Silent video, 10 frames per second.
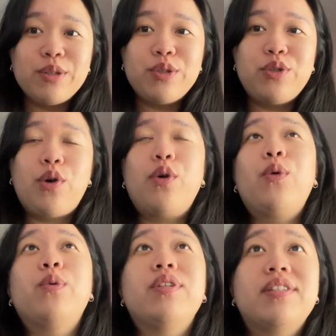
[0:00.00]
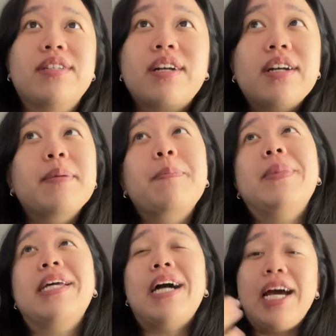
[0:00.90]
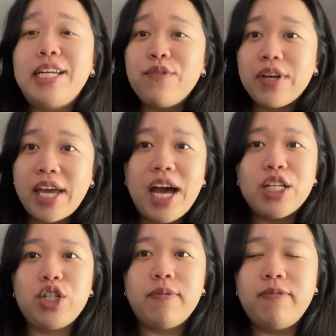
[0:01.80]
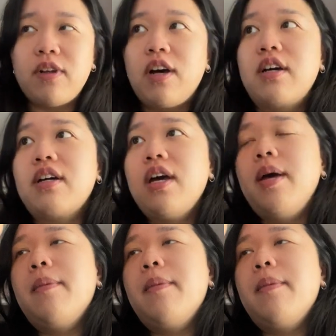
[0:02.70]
so this is gonna be kind of a catch-up vlog,